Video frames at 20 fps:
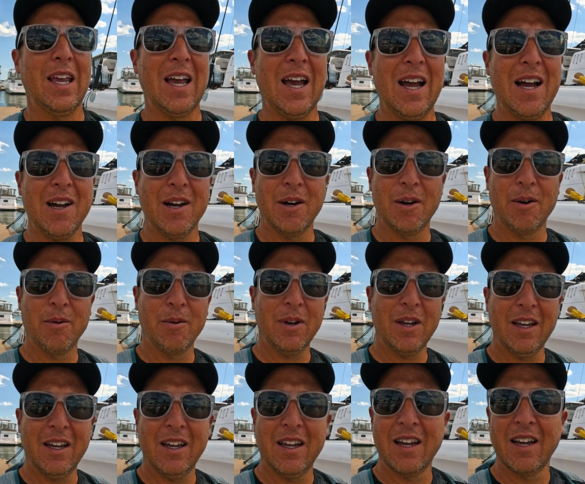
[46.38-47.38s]
yeah,
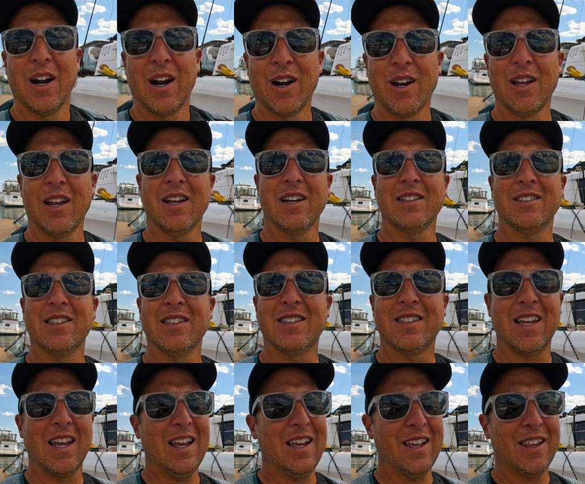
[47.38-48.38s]
we are gonna
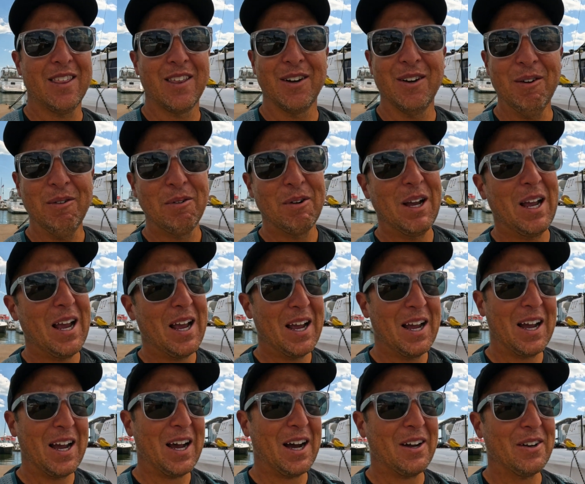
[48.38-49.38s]
just take you through
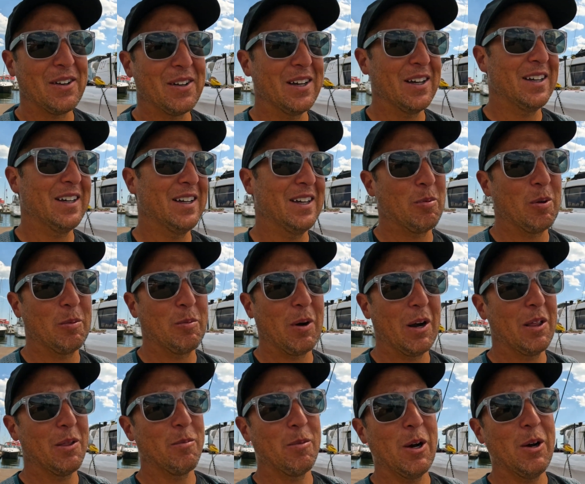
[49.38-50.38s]
how to
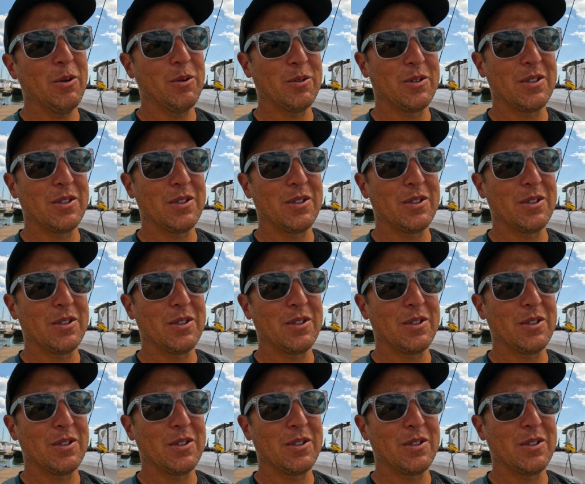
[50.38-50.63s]
prepare the boat